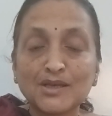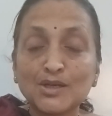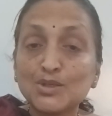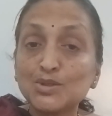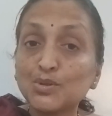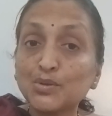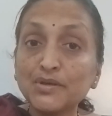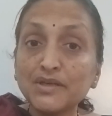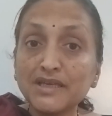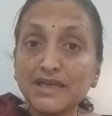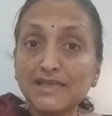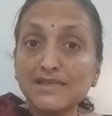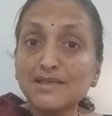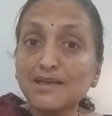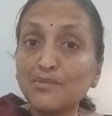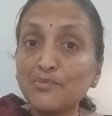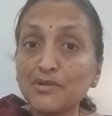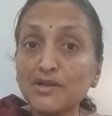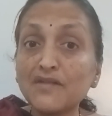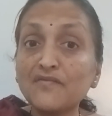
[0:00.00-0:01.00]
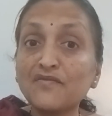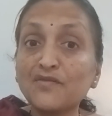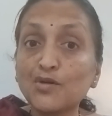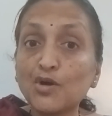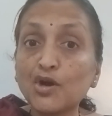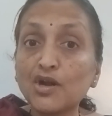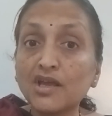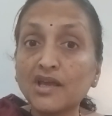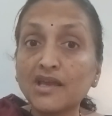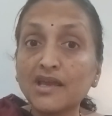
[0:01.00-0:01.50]
So he has committed
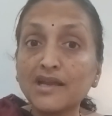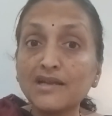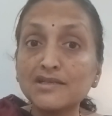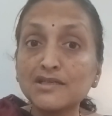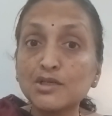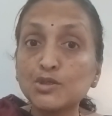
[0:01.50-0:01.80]
fraud against